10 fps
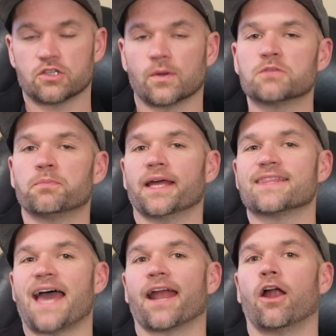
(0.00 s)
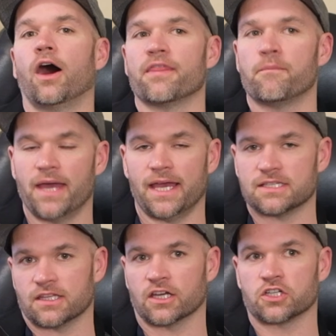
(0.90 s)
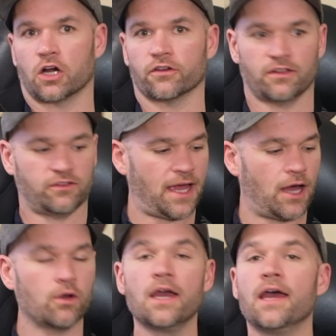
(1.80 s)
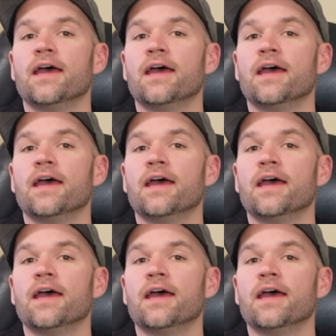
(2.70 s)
So he's playing that on the bass, the guitar sits out.